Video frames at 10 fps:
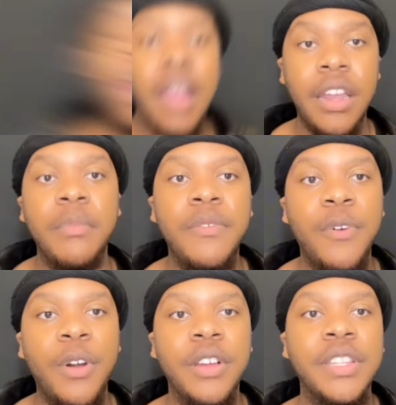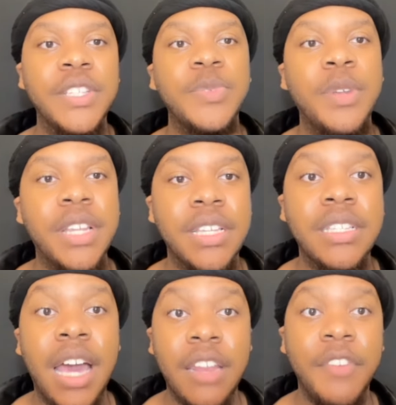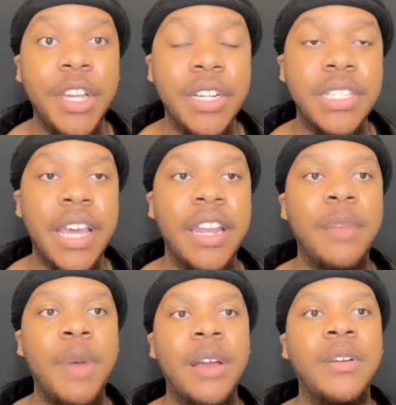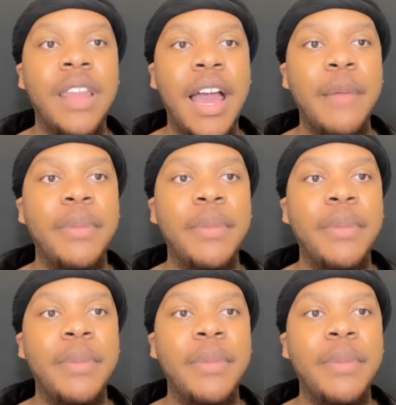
All right, number 4, this one is kind of irritating, I'm not gonna lie,